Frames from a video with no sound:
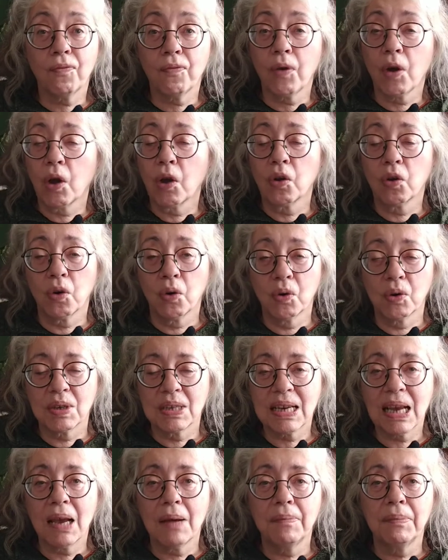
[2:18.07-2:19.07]
phone or
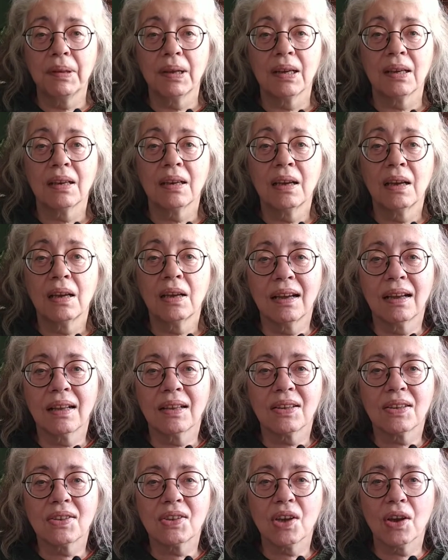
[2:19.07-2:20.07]
tablet.
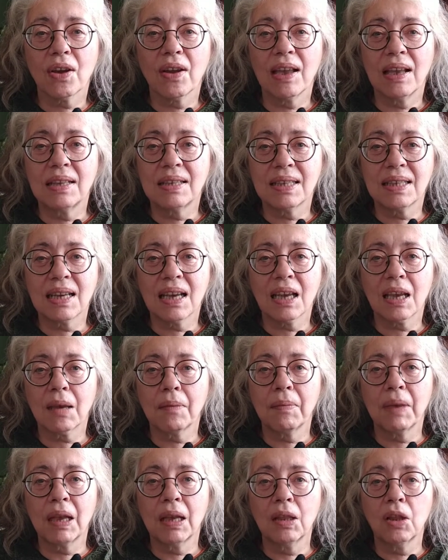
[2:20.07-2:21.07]
So it's
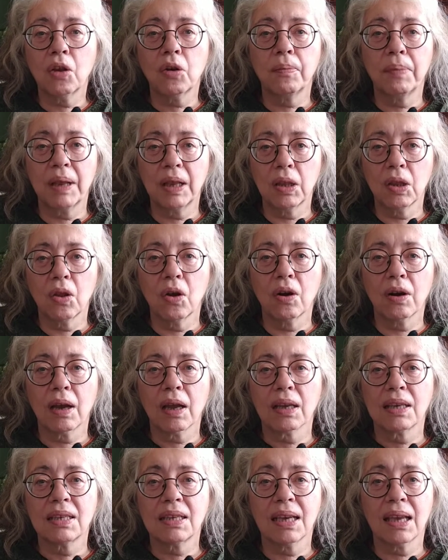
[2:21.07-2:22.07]
taken me a little bit
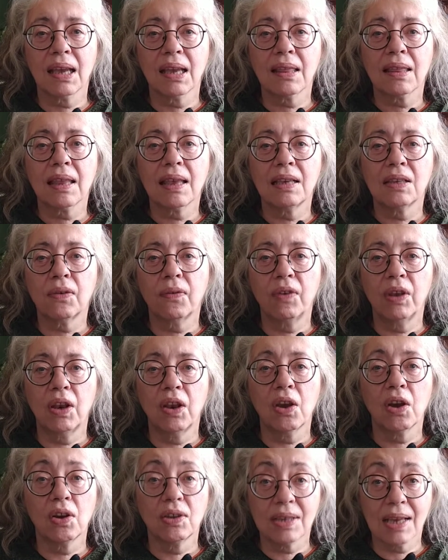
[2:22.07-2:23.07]
longer to get these
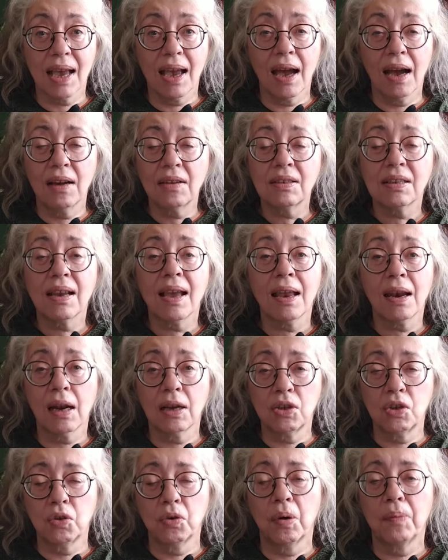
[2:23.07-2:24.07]
videos out, and
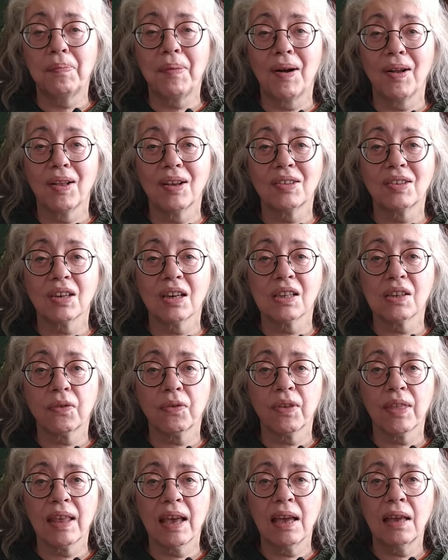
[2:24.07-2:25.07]
I do apologize
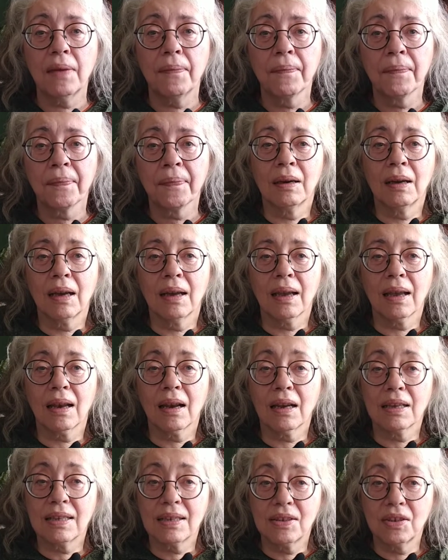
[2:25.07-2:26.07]
for that. And
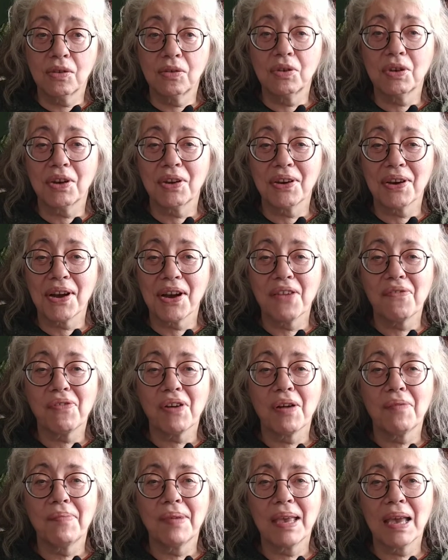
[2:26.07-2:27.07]
I still don't know if
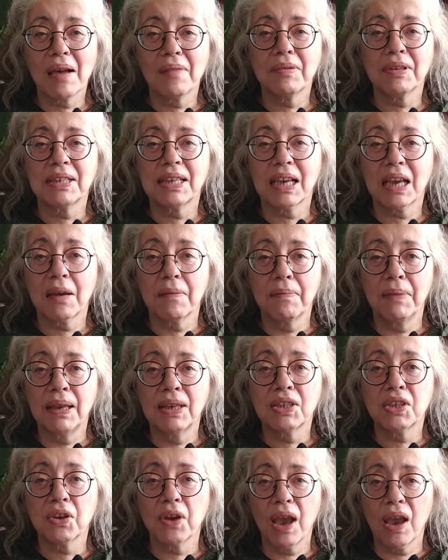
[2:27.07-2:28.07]
I'll be able to
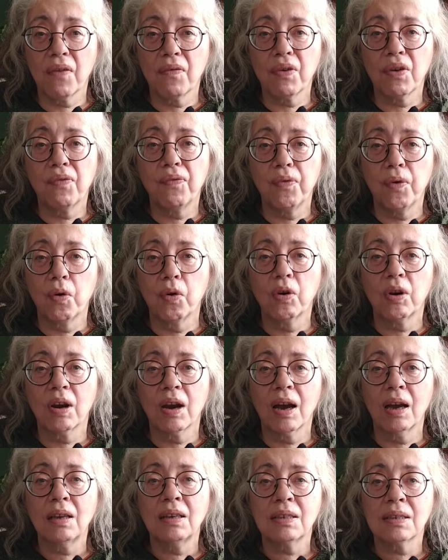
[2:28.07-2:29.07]
commit to every
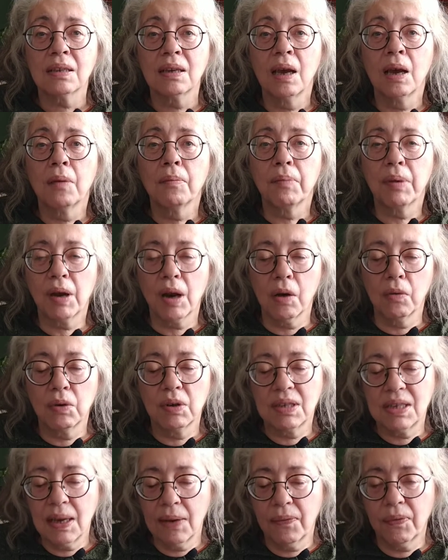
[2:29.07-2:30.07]
fortnight, but I will
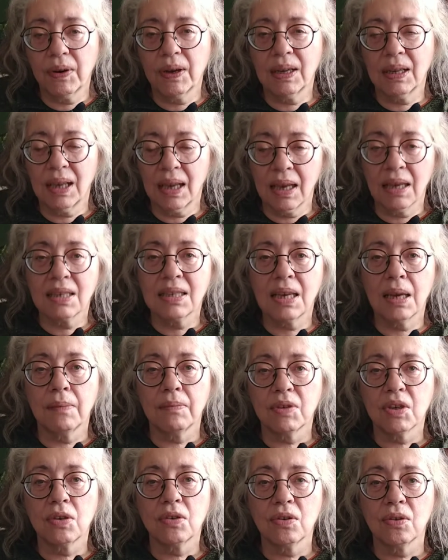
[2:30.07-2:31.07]
definitely
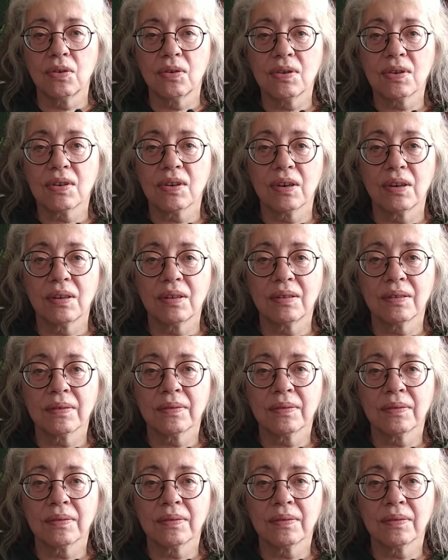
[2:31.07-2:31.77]
attempt to do so.